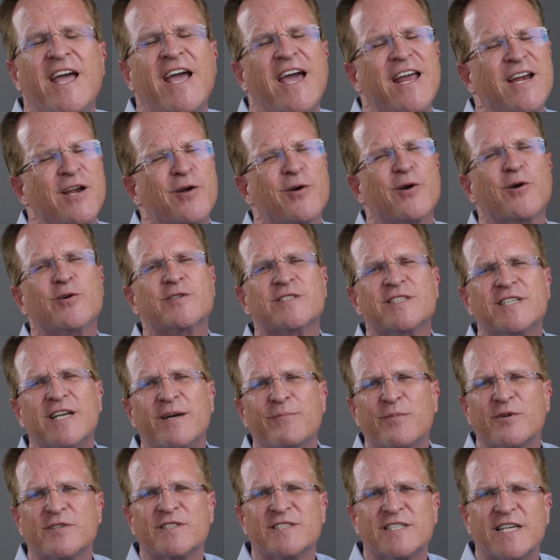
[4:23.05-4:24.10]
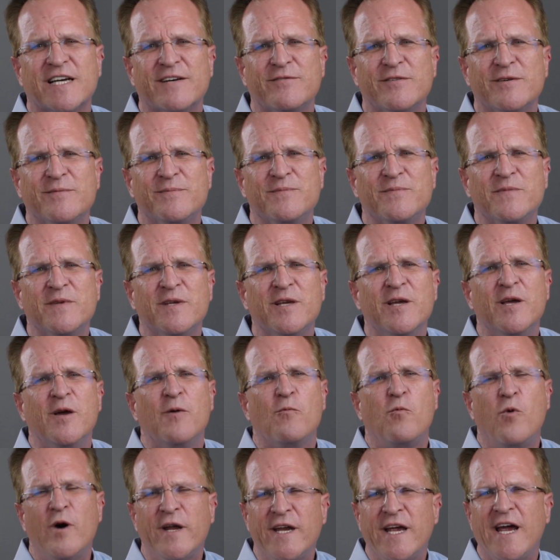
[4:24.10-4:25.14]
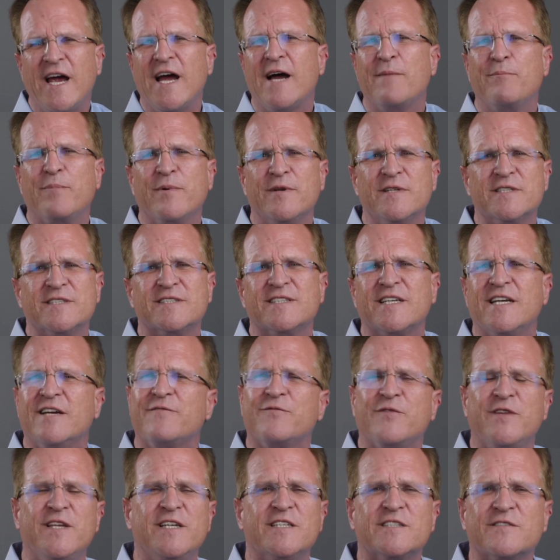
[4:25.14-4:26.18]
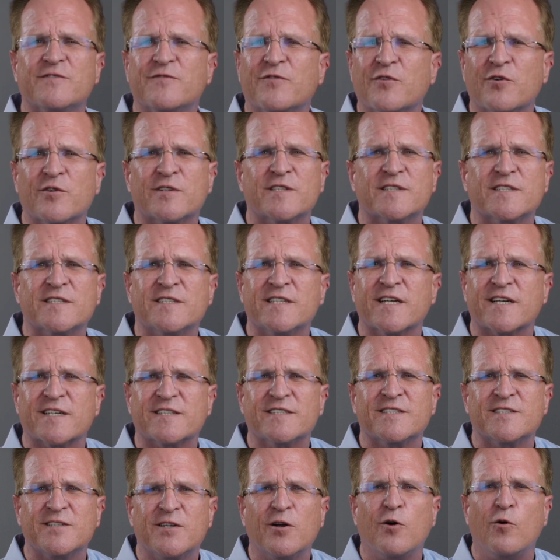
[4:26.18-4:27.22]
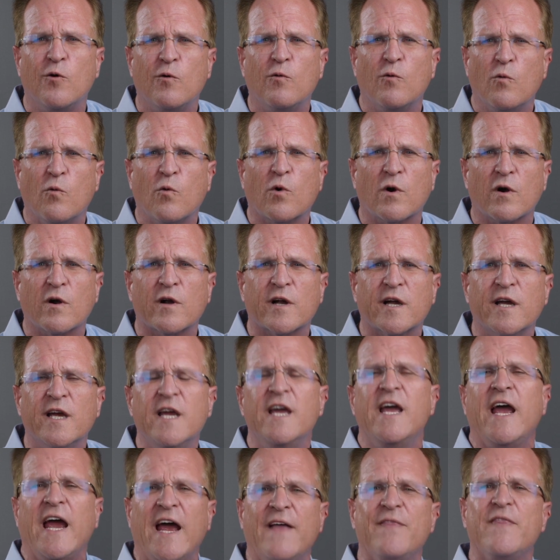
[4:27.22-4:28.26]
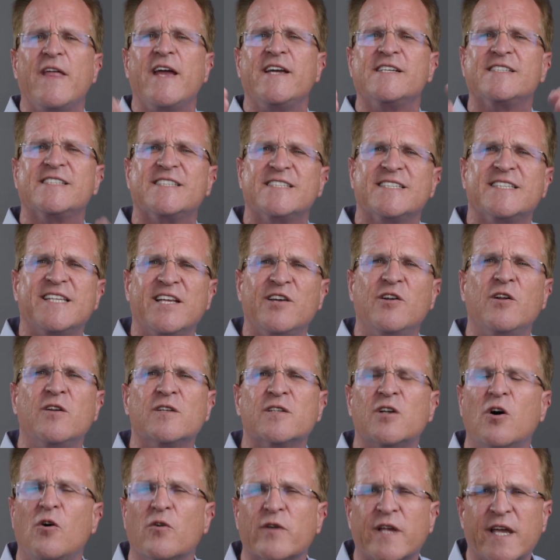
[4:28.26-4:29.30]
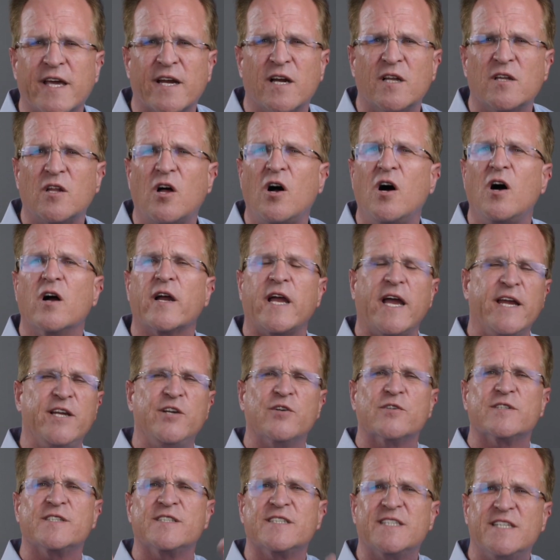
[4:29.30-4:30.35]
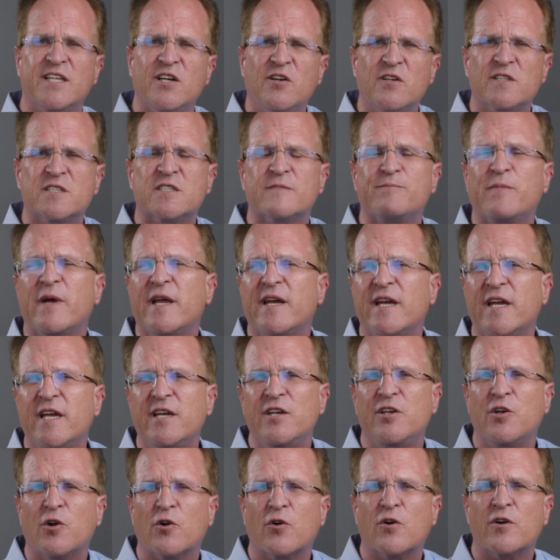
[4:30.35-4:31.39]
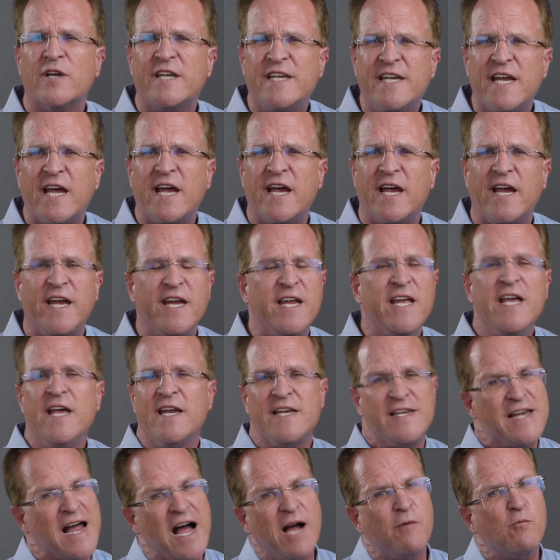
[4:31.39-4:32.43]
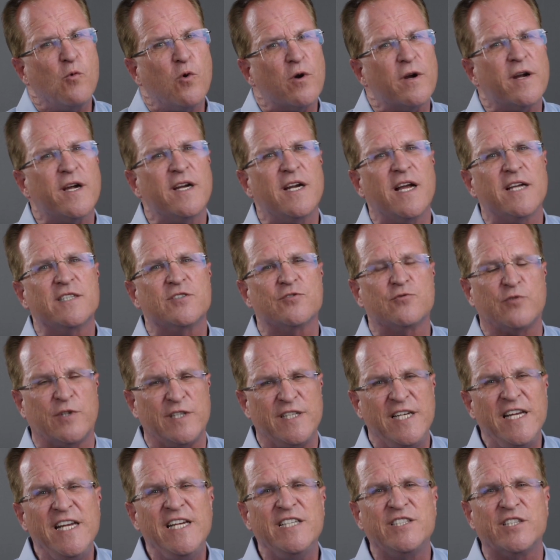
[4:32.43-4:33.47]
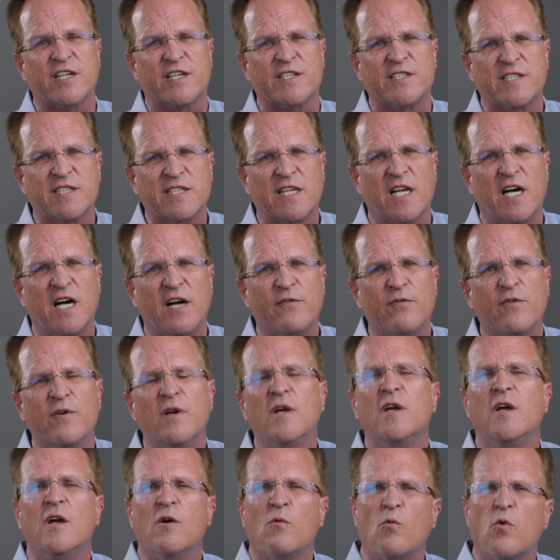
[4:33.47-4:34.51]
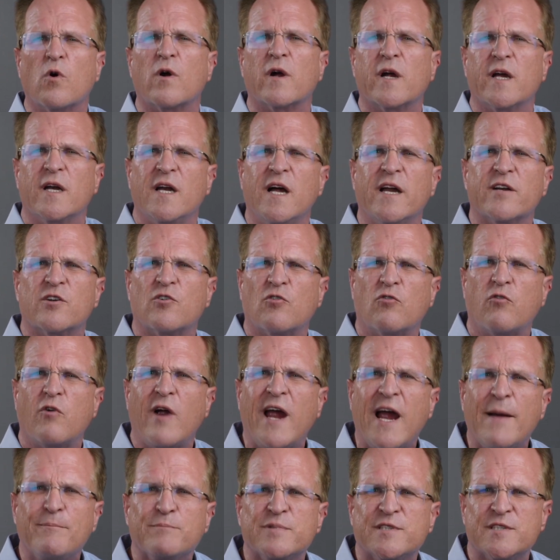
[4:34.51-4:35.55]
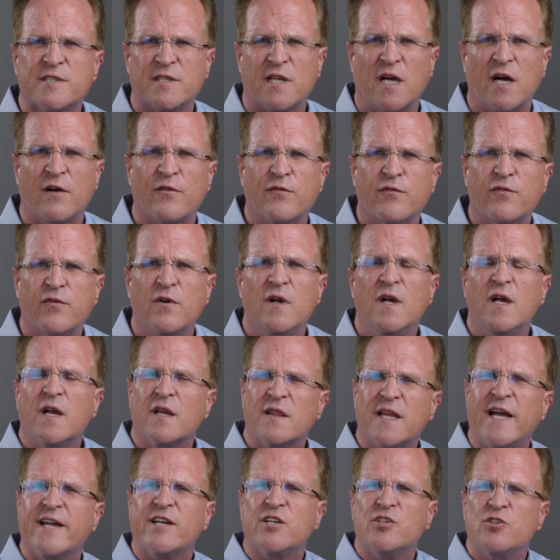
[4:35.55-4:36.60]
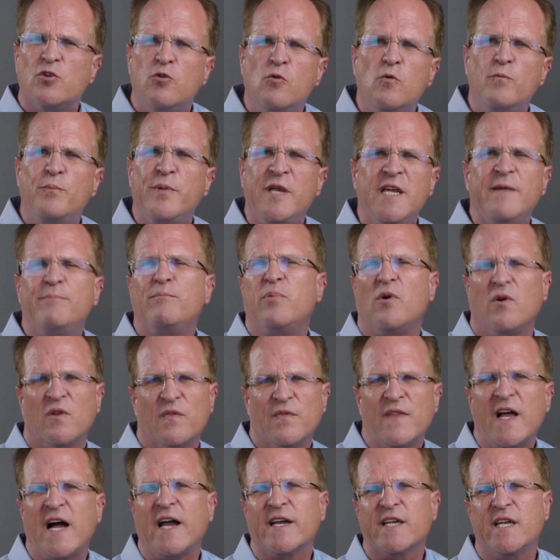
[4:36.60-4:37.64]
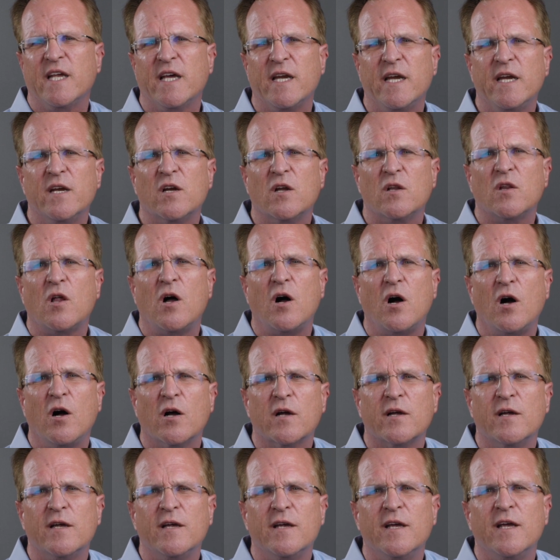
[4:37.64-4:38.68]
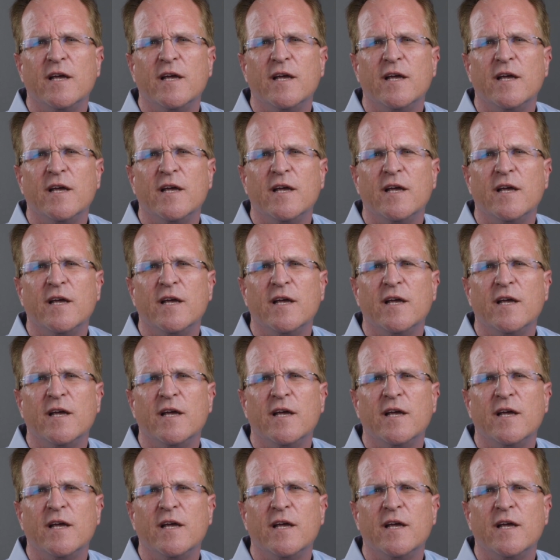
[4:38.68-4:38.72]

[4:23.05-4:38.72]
And here goes number 7. What happens if these first 6 don't work and they still don't get along and you're still spending your day not working on strategic stuff, working on crap stuff, like 2 people not getting along?